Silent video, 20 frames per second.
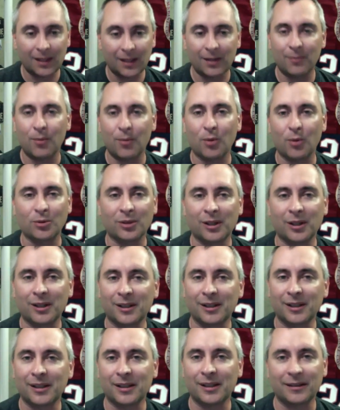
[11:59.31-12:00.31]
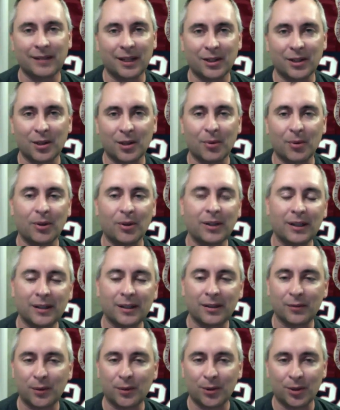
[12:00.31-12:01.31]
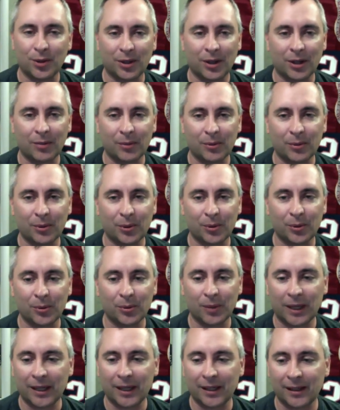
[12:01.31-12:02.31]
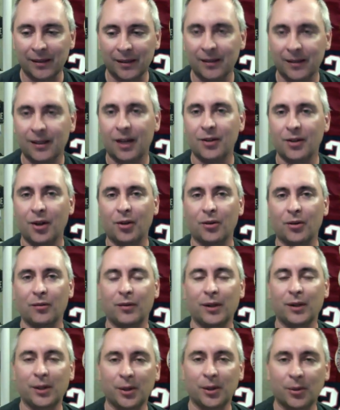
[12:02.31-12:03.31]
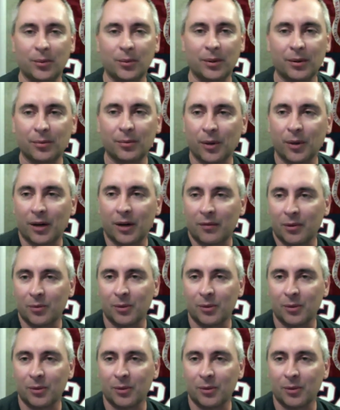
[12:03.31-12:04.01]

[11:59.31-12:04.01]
most likely at some point in the future I will do another video with whatever